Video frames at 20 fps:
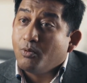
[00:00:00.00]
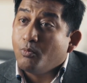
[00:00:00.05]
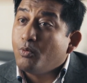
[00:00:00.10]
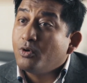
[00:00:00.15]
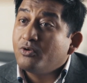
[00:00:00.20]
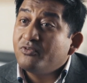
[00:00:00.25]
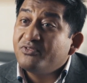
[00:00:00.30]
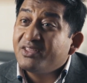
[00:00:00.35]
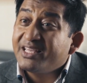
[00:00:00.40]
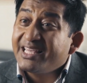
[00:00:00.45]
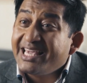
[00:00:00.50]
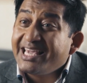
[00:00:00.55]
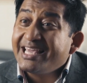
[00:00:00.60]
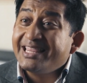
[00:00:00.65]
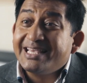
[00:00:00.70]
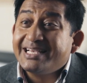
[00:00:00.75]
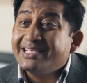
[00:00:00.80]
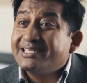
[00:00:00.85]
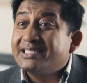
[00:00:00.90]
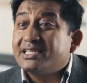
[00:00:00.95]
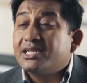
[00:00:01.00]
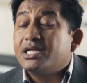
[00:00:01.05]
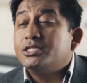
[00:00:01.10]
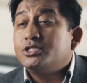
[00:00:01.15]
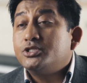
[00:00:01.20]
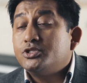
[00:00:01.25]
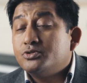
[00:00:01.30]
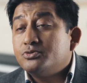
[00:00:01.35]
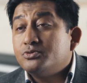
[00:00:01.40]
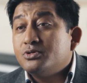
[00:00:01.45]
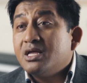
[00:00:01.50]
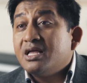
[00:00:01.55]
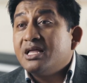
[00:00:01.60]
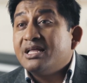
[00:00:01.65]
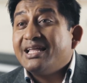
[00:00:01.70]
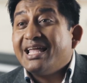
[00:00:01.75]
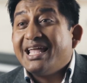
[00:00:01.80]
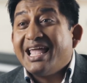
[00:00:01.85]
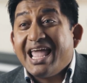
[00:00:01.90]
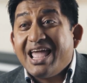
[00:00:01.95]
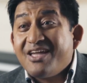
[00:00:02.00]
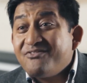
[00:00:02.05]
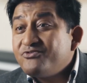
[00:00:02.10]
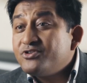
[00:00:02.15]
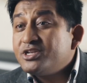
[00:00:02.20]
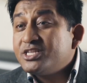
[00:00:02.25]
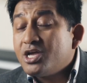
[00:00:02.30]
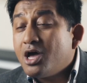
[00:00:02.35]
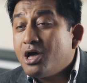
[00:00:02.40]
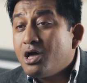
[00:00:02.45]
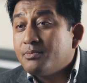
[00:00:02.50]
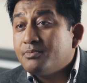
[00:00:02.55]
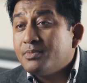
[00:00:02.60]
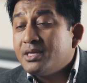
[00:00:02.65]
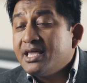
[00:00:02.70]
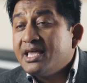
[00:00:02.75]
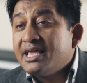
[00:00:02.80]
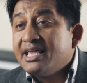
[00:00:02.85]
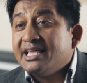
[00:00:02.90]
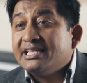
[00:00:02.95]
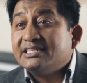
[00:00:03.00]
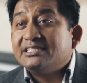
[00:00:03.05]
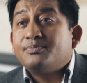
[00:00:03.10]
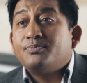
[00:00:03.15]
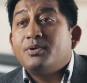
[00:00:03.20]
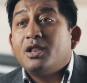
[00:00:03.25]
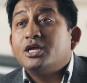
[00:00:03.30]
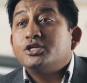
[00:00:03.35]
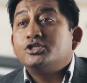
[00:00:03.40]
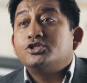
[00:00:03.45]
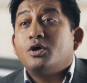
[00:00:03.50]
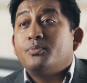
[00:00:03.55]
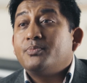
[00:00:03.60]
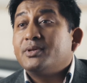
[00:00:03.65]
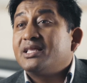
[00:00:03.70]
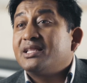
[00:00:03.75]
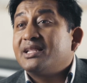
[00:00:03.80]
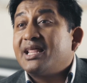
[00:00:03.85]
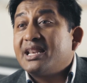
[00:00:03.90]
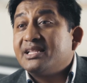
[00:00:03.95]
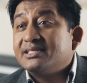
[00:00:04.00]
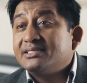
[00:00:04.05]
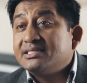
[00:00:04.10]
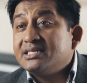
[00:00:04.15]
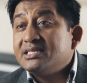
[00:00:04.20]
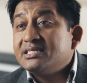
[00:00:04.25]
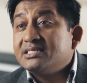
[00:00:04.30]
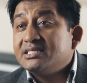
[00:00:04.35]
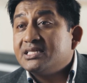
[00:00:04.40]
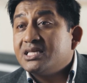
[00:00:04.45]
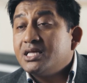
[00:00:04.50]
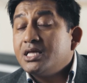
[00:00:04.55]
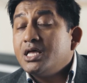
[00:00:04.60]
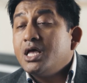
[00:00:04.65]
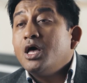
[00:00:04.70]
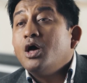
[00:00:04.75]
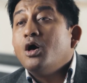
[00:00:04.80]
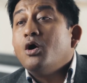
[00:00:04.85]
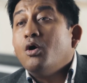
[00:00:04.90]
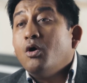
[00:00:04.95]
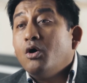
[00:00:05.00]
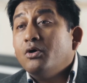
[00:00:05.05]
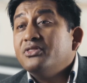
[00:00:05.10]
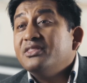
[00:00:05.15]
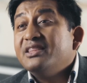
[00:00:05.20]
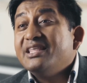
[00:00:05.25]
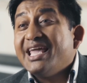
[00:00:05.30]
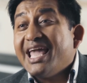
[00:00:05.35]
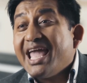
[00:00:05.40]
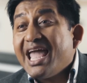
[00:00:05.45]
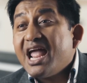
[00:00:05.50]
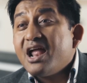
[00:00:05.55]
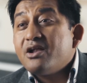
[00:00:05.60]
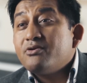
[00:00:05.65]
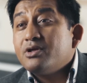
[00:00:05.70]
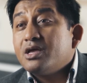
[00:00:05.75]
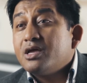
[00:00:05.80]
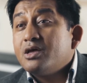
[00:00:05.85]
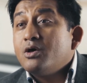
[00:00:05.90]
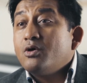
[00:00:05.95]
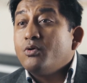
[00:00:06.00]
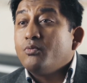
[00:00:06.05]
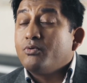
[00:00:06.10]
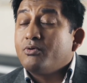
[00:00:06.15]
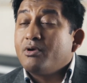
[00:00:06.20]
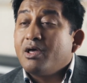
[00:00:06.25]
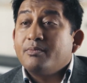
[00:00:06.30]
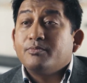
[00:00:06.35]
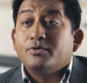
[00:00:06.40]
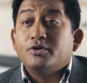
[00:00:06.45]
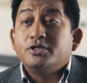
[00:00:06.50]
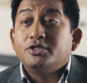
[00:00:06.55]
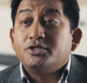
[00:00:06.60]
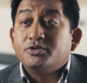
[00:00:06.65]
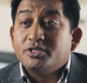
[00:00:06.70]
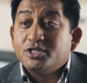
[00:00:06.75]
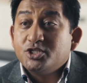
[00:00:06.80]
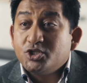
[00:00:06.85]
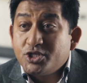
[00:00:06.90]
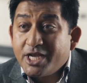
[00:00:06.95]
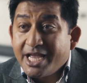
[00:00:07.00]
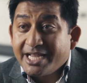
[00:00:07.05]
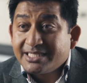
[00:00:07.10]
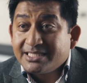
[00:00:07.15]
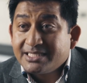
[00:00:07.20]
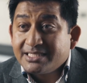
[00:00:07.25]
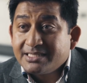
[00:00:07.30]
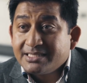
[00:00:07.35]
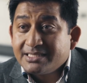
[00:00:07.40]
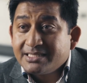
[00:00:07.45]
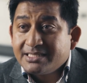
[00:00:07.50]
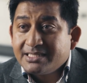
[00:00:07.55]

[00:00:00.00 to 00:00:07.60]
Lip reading: One of the key things that I do every time is apply topical anesthesia on the area where I'm going to inject.